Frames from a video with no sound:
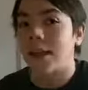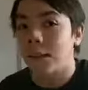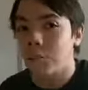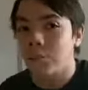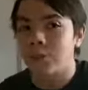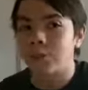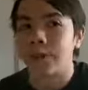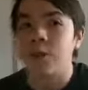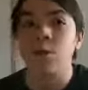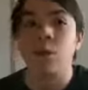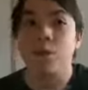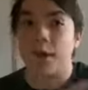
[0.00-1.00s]
I'm personally
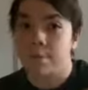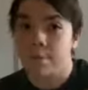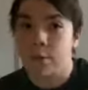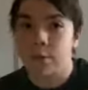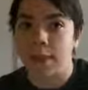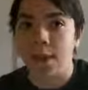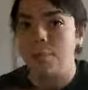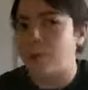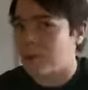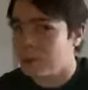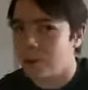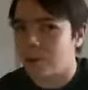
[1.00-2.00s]
using my phone light, but
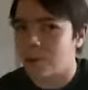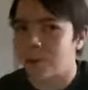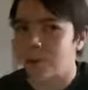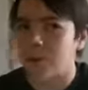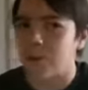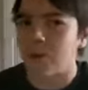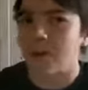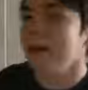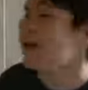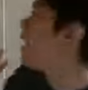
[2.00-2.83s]
you can use whatever you want,